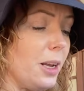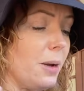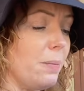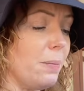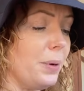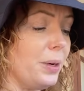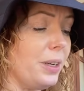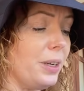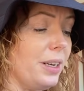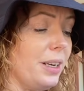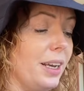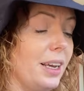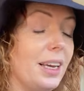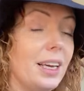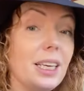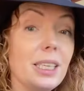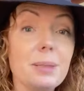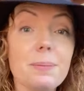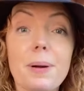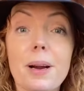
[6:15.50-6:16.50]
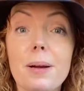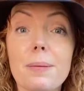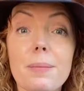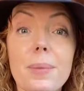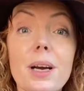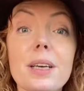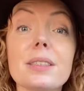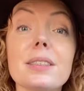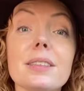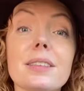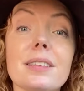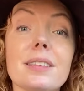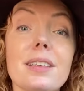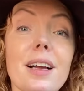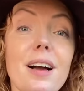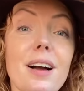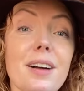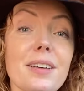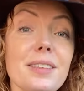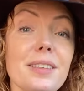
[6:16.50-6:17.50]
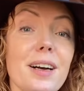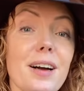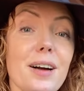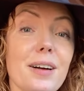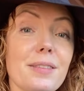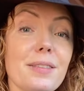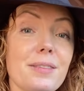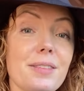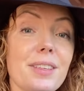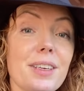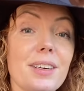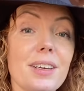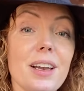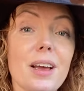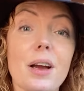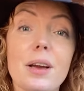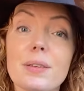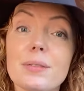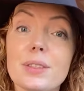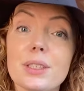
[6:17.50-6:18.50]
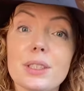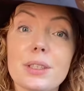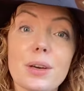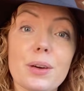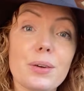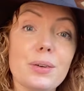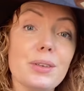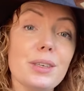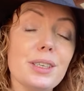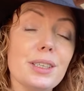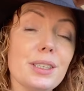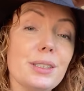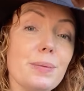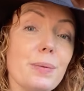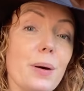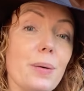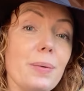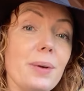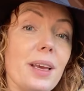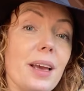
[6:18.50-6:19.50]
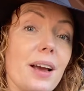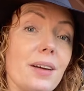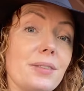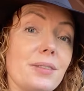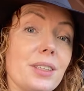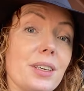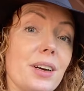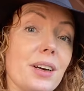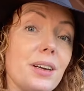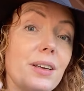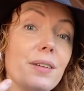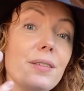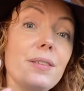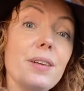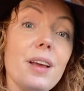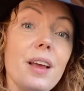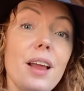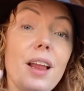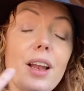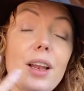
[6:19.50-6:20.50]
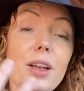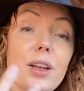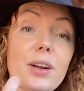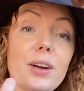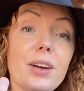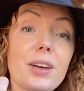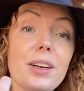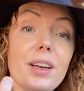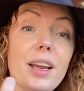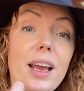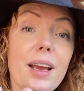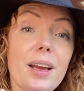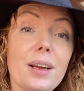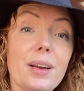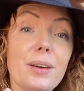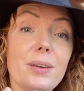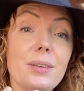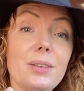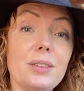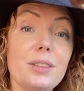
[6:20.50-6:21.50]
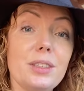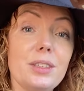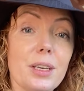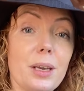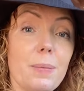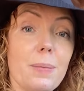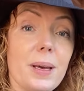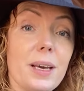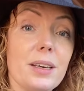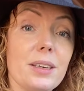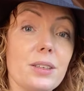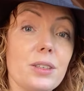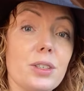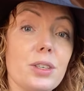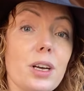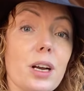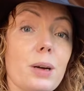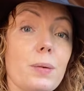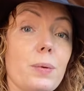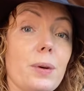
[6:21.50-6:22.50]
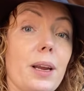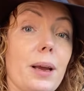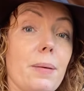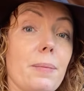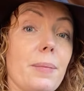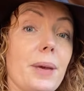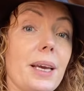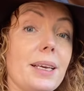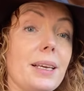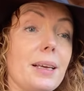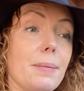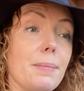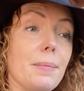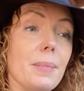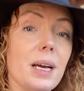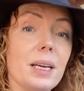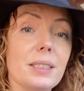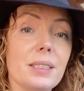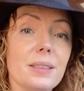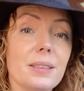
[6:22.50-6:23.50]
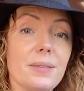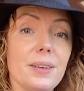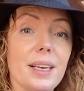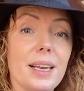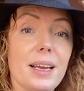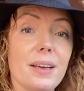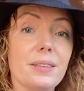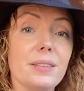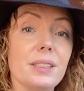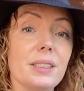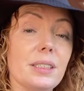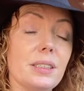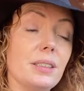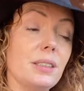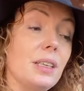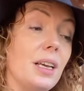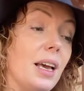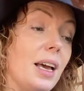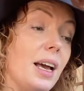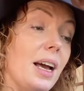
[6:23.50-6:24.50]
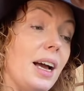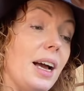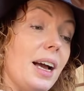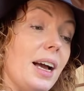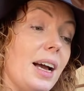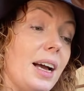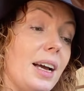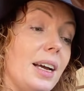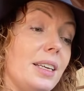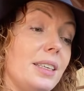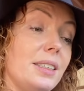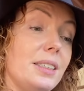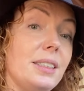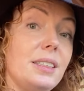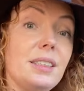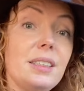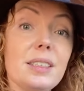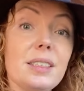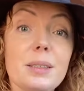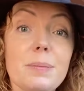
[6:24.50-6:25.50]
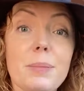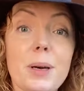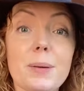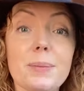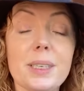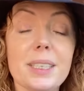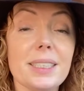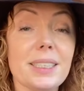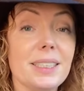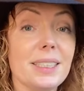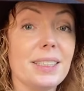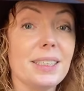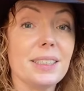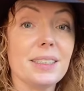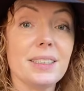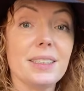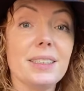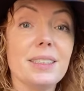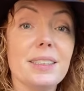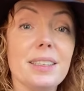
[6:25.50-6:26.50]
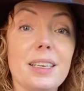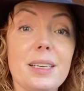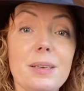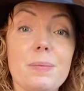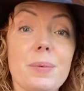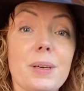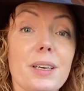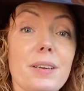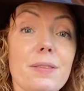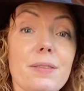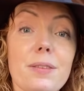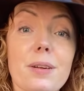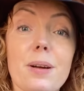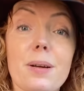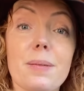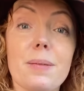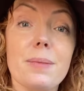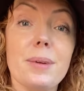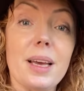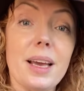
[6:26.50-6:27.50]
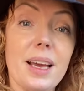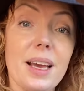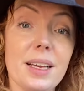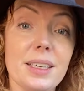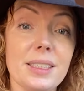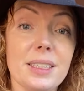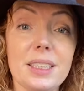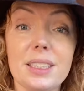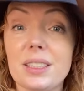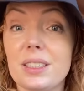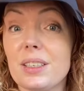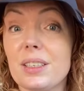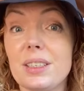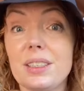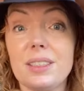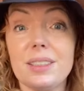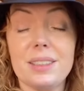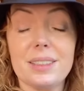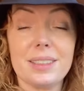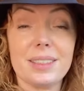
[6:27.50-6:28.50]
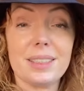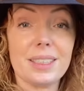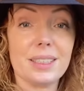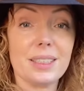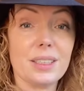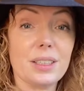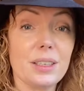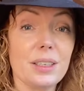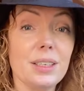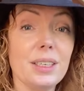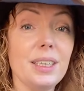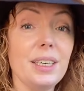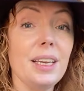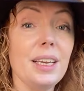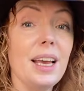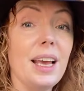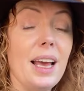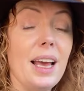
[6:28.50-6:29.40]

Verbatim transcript: but it's part and parcel of, of their lives. So it's what we have to kind of learn how to get back on track without making massive allowances. And this Baba is still sleeping from uh, 6.30 to 6.30.